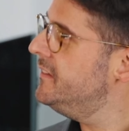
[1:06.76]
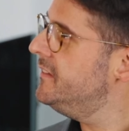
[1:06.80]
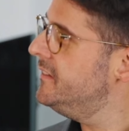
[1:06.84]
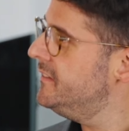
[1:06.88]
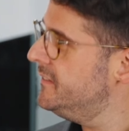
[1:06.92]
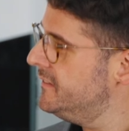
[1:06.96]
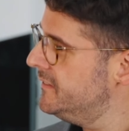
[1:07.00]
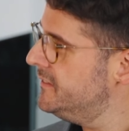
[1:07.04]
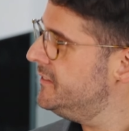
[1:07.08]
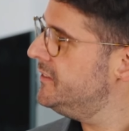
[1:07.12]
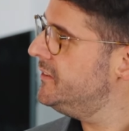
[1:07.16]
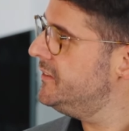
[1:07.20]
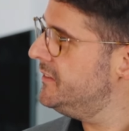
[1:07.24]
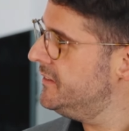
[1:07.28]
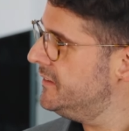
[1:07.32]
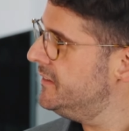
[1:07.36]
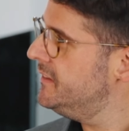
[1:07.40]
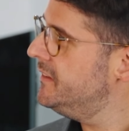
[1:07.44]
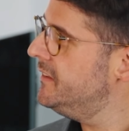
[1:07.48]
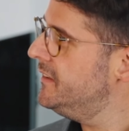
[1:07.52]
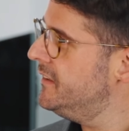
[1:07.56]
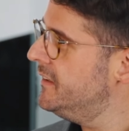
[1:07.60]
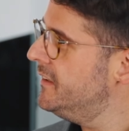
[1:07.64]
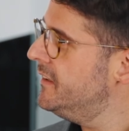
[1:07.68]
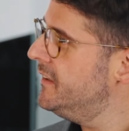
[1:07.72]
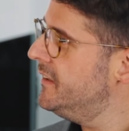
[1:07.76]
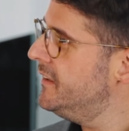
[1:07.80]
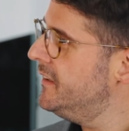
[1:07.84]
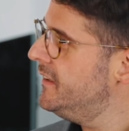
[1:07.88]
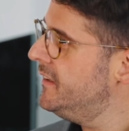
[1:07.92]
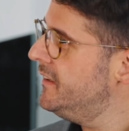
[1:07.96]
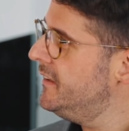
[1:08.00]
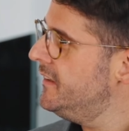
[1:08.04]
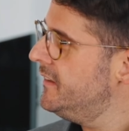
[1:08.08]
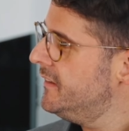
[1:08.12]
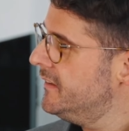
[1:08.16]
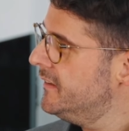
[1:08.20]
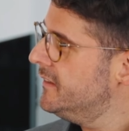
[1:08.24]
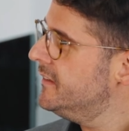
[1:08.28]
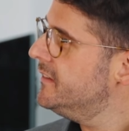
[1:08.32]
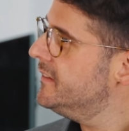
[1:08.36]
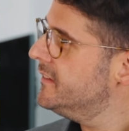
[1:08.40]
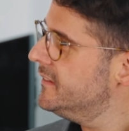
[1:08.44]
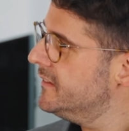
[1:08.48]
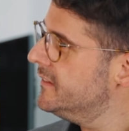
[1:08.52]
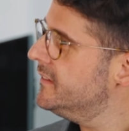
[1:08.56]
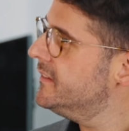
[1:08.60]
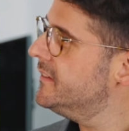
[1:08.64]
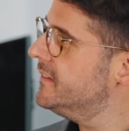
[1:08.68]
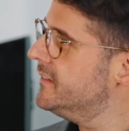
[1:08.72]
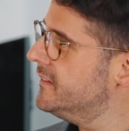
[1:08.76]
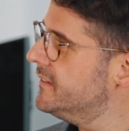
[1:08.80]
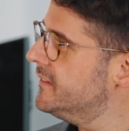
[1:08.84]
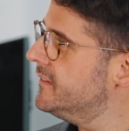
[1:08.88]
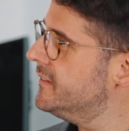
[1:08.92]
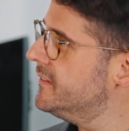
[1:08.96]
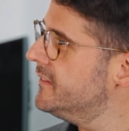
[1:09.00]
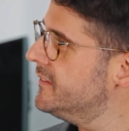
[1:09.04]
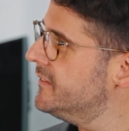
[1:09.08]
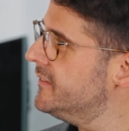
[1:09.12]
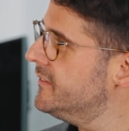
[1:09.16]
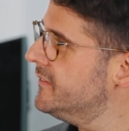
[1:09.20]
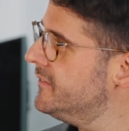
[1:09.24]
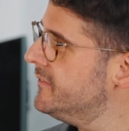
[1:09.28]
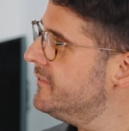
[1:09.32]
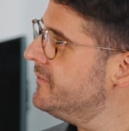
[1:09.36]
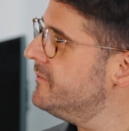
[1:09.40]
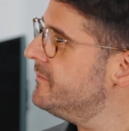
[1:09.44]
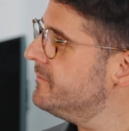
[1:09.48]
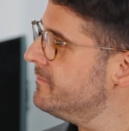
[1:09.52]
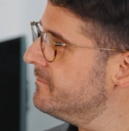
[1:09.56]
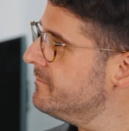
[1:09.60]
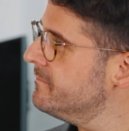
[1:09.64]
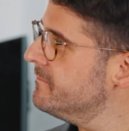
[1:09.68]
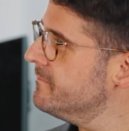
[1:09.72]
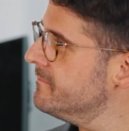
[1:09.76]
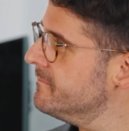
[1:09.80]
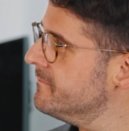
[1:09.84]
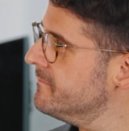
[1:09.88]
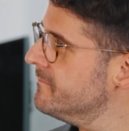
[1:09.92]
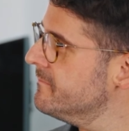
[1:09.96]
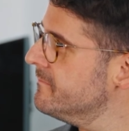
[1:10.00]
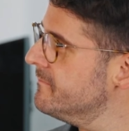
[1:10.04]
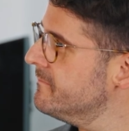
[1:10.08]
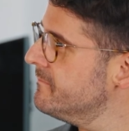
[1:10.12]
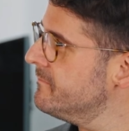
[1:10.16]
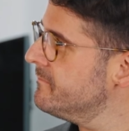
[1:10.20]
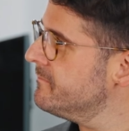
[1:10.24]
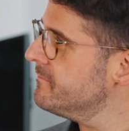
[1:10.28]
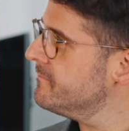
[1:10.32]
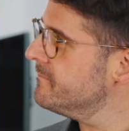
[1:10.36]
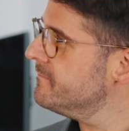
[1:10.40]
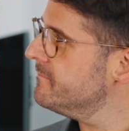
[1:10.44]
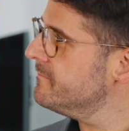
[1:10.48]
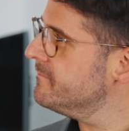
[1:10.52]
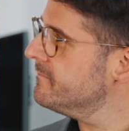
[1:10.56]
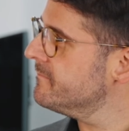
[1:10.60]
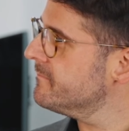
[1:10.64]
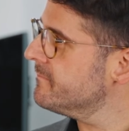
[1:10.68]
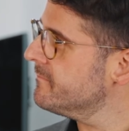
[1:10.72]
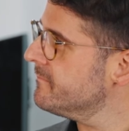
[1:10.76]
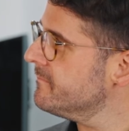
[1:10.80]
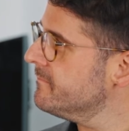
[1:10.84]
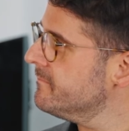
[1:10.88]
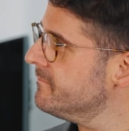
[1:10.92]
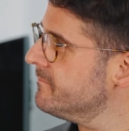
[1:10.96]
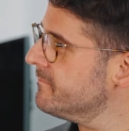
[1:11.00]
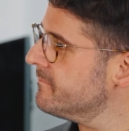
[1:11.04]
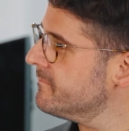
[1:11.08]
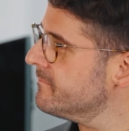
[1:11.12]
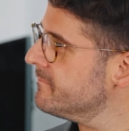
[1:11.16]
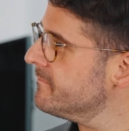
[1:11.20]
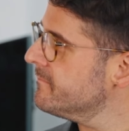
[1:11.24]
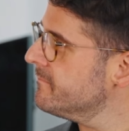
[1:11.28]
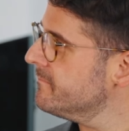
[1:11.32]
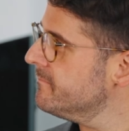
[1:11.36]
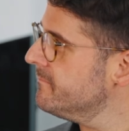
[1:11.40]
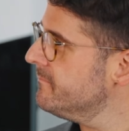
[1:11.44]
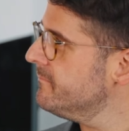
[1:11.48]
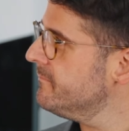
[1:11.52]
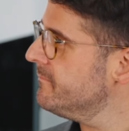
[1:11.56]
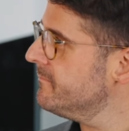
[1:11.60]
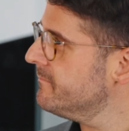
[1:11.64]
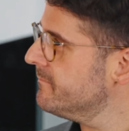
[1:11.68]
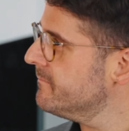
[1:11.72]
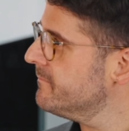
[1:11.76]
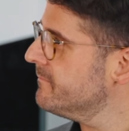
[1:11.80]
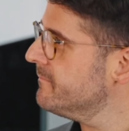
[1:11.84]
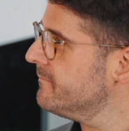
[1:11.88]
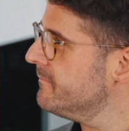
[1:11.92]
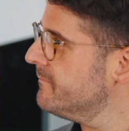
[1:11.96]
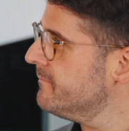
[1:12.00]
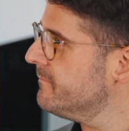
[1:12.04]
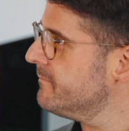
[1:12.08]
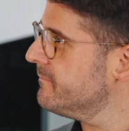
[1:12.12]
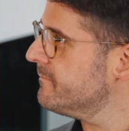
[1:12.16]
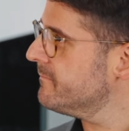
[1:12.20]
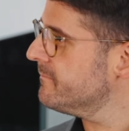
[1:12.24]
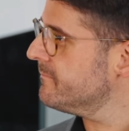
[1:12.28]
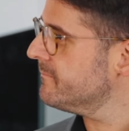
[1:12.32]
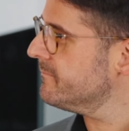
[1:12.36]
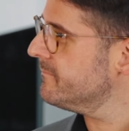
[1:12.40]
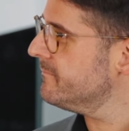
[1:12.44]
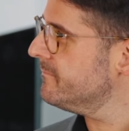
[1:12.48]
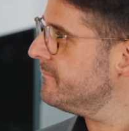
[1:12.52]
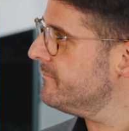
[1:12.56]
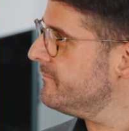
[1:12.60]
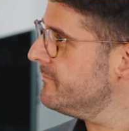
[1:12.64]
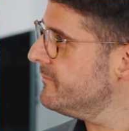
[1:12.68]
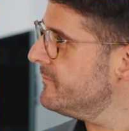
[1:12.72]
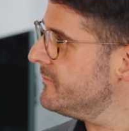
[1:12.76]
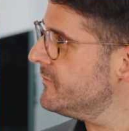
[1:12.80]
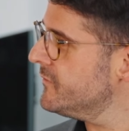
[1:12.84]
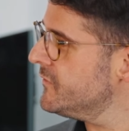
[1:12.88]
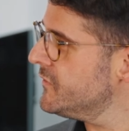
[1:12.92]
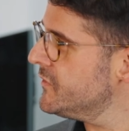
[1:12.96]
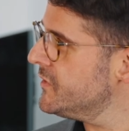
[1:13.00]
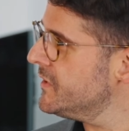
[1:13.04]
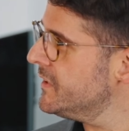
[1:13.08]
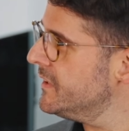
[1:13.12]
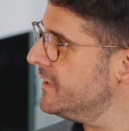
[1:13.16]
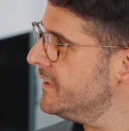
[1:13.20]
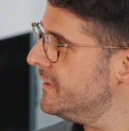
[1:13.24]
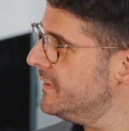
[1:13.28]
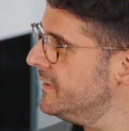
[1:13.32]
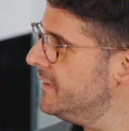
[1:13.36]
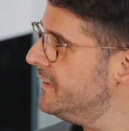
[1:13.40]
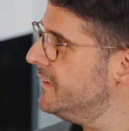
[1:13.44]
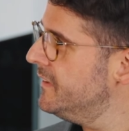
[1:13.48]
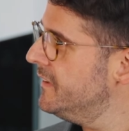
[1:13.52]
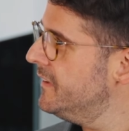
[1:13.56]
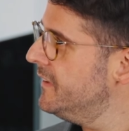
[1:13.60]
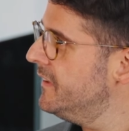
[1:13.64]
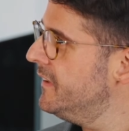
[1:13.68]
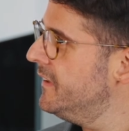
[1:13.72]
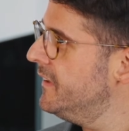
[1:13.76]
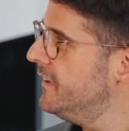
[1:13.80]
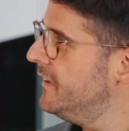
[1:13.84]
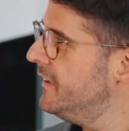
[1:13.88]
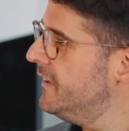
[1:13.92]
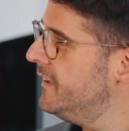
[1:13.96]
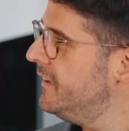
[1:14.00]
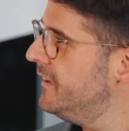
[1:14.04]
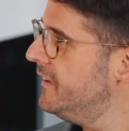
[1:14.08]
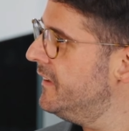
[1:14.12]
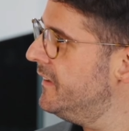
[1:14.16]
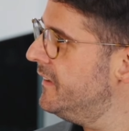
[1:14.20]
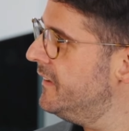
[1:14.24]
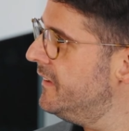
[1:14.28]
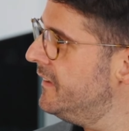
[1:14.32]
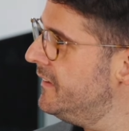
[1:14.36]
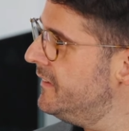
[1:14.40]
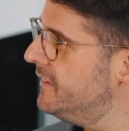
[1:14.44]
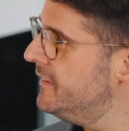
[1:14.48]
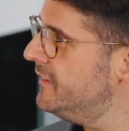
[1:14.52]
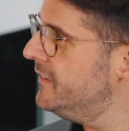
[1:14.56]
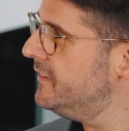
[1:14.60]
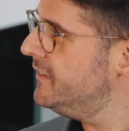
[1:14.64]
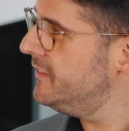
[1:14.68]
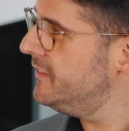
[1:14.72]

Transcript: [no speech]